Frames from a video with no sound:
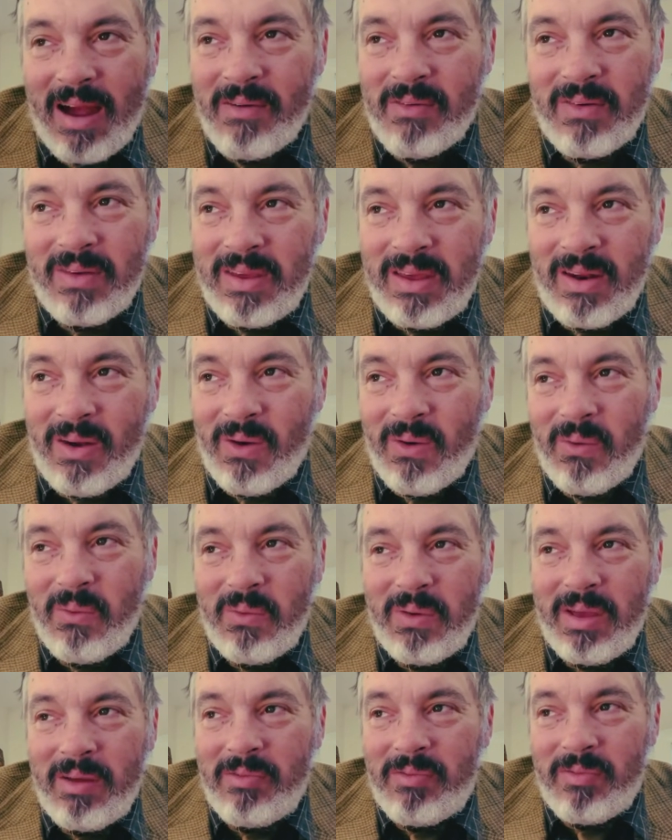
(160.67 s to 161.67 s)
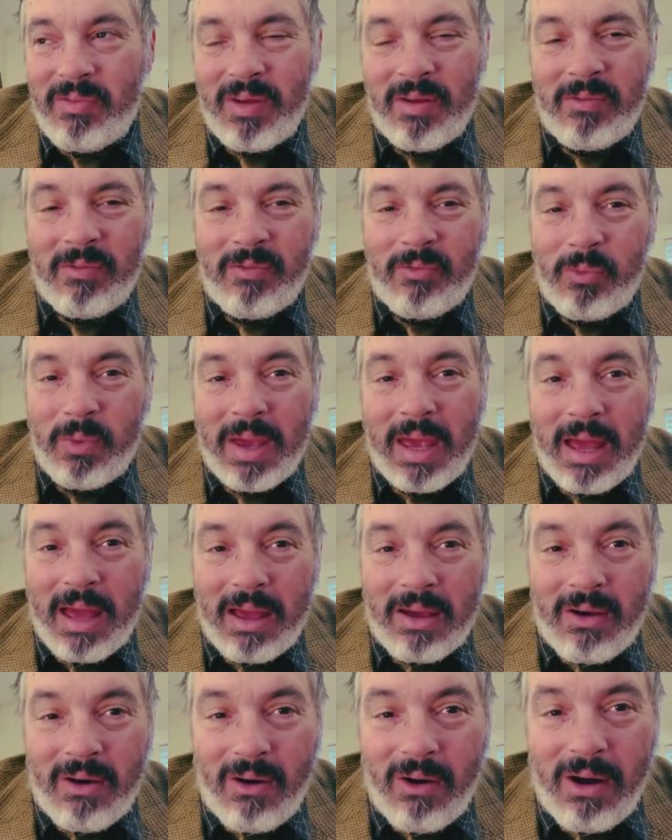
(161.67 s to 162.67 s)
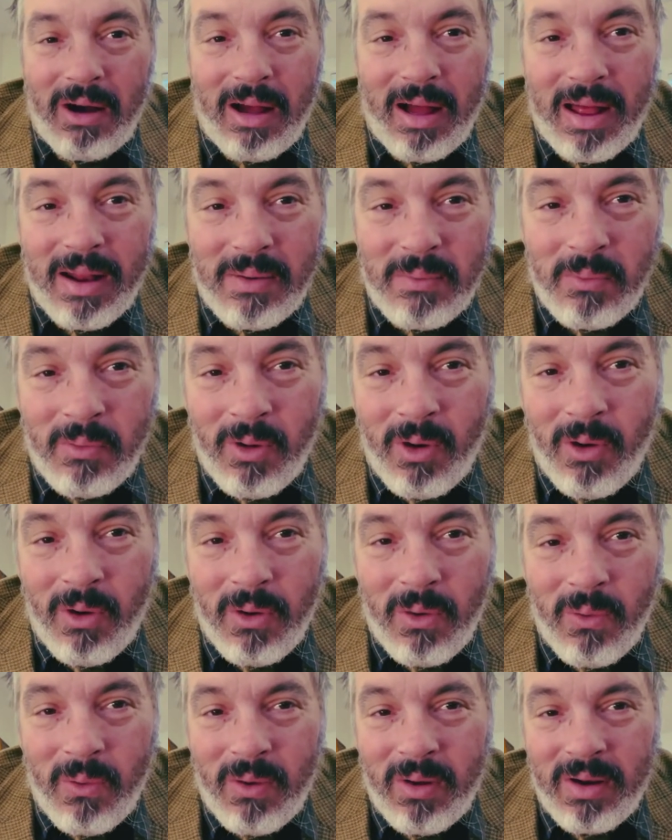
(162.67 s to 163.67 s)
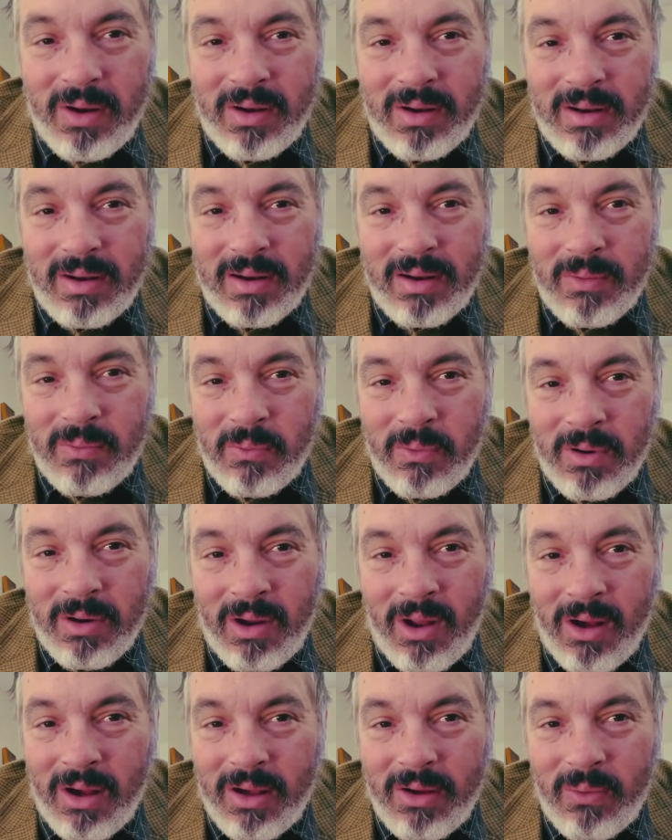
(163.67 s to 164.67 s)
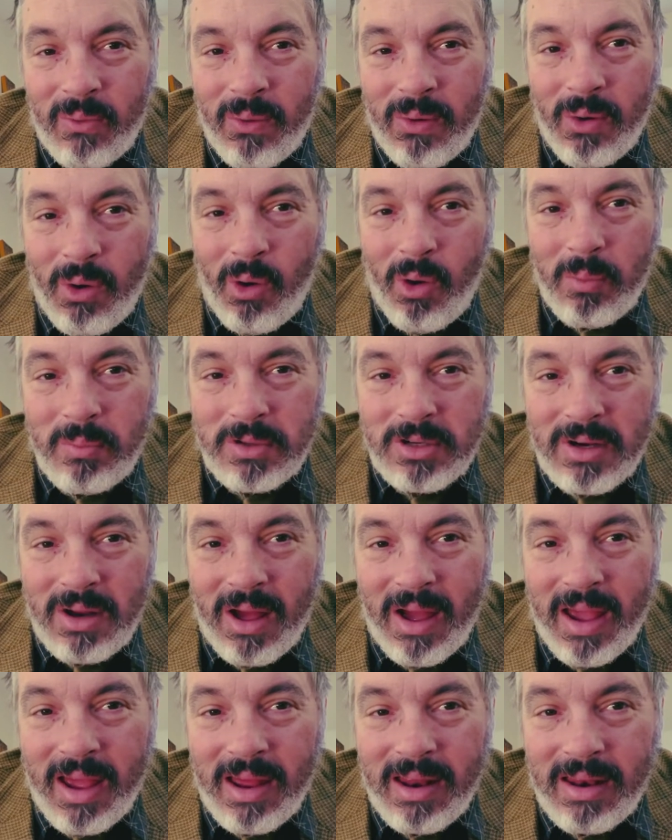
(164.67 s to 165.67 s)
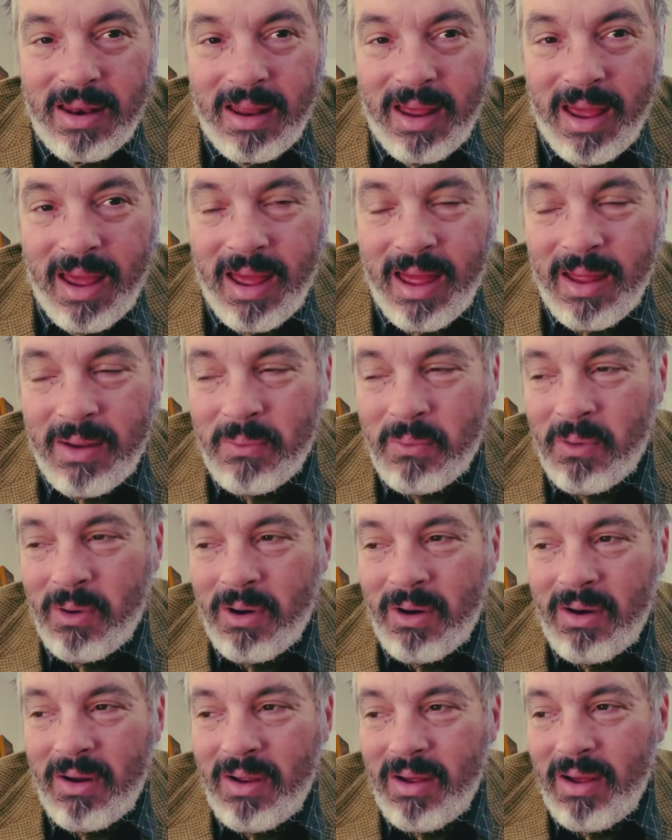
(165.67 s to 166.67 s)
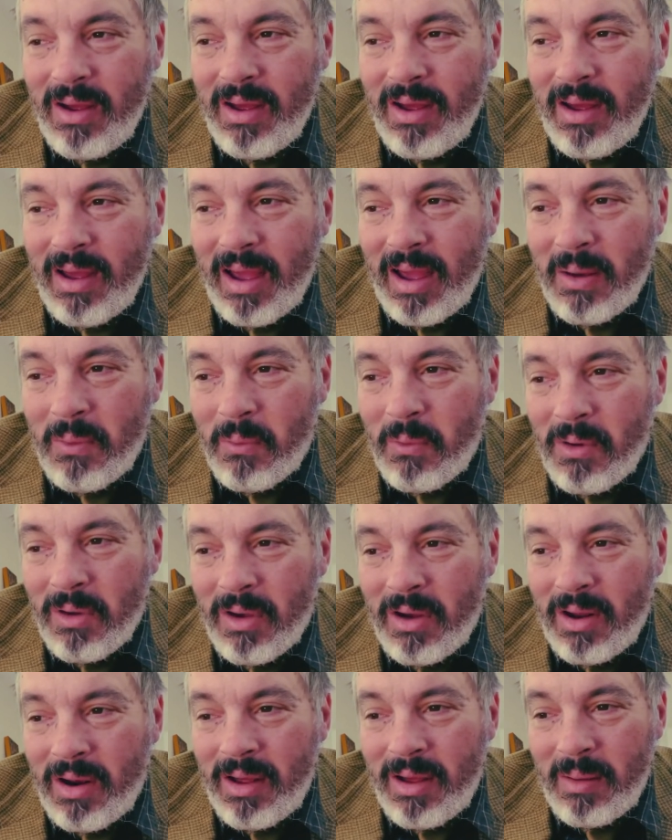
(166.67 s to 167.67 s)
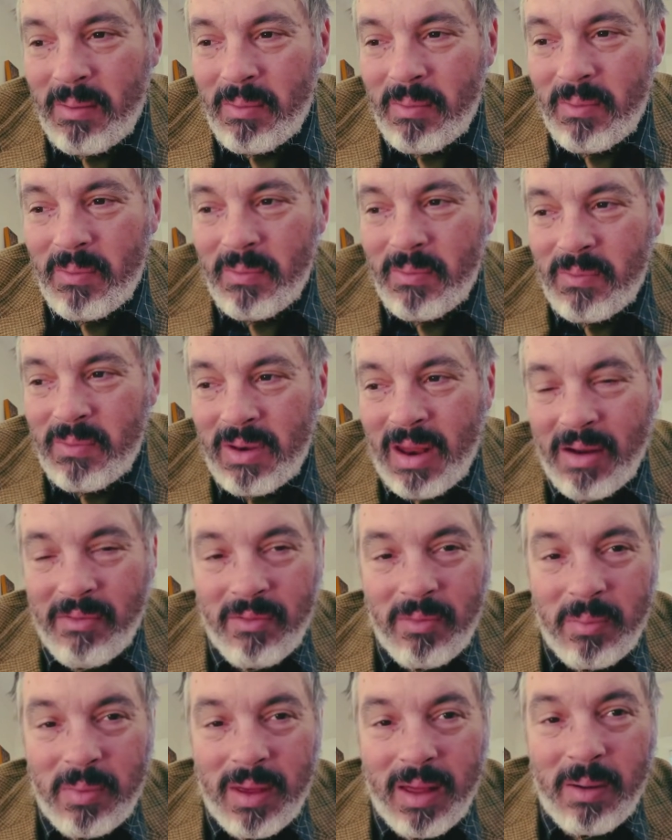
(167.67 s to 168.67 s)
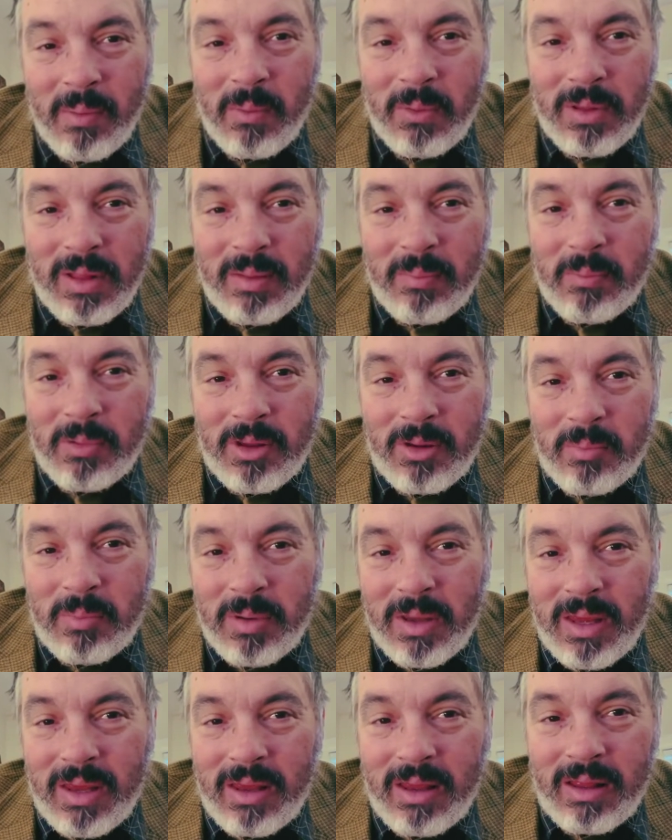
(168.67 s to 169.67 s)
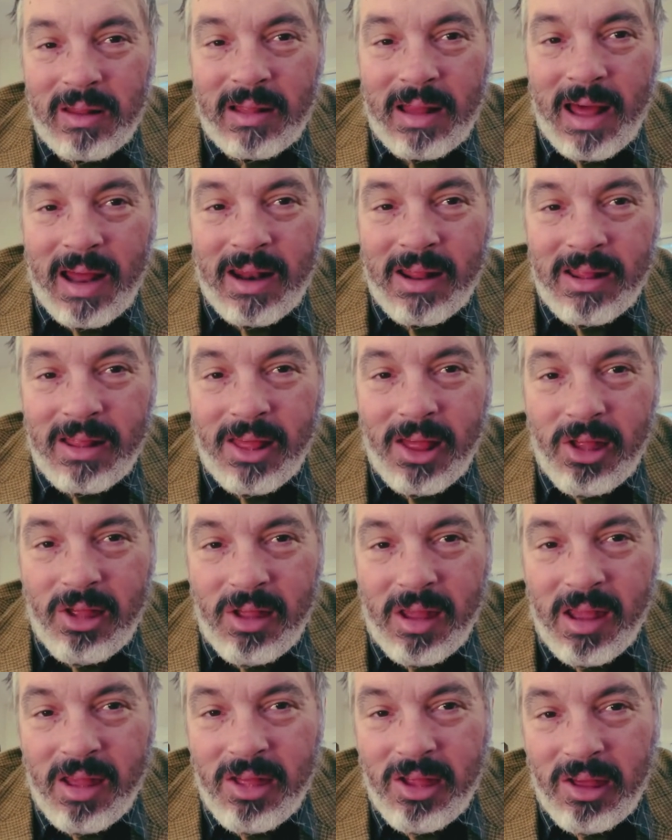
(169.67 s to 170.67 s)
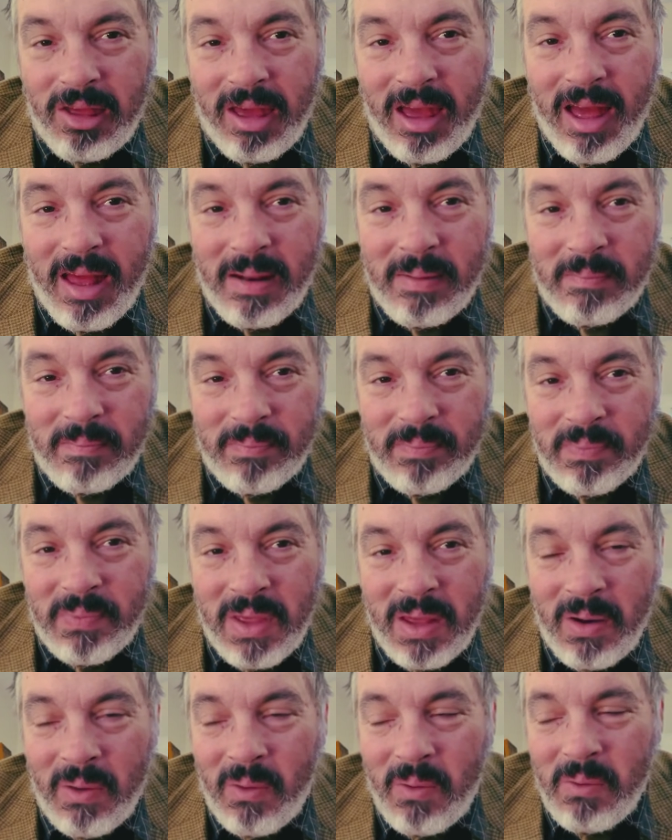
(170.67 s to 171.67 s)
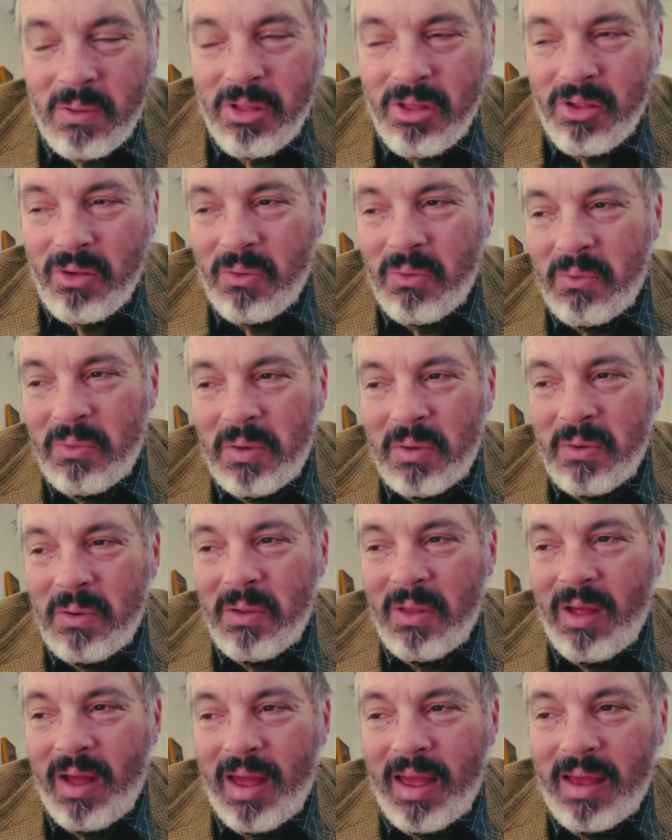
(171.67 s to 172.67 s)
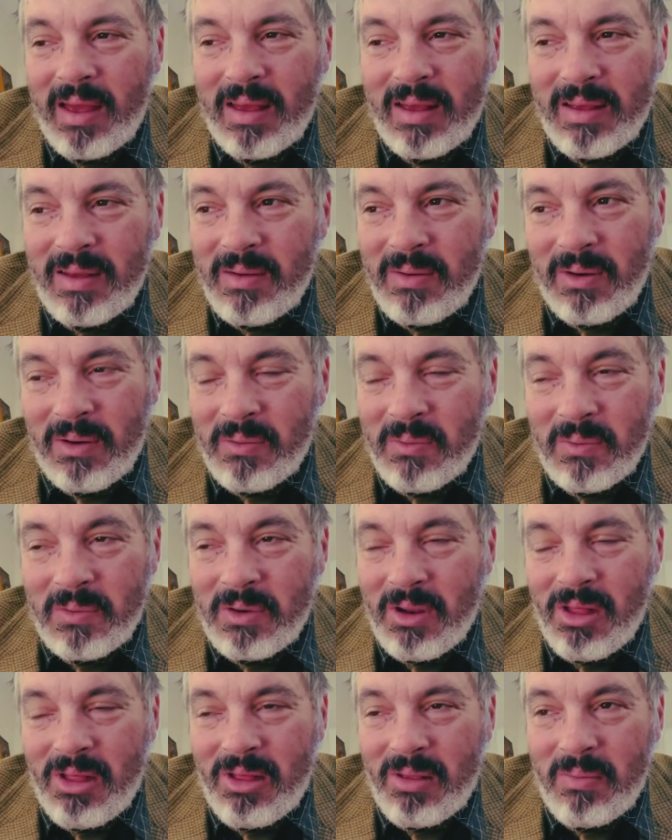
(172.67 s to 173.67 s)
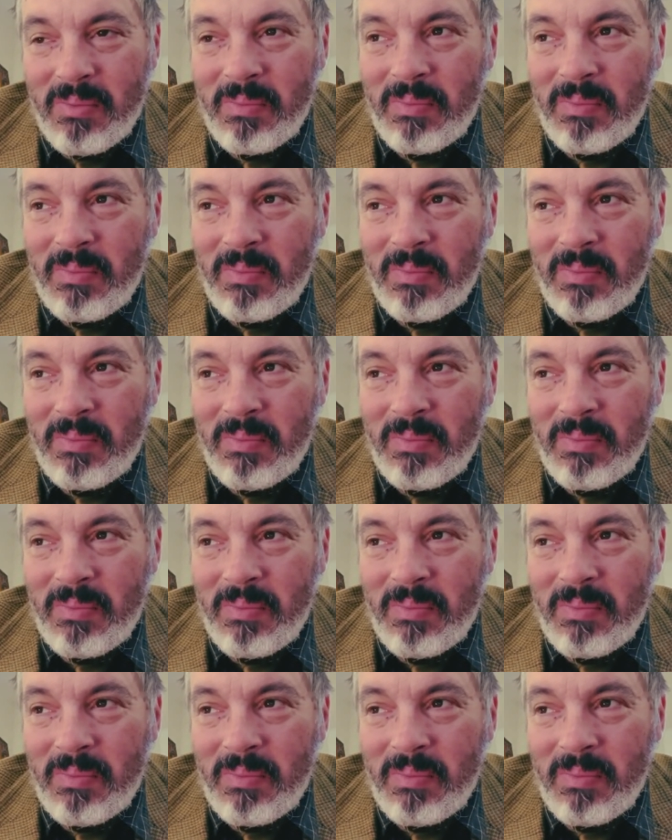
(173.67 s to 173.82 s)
you know, if we get caught, we're not going home tonight, and we're gonna never be able to be let in the States again, you know. So we were like, just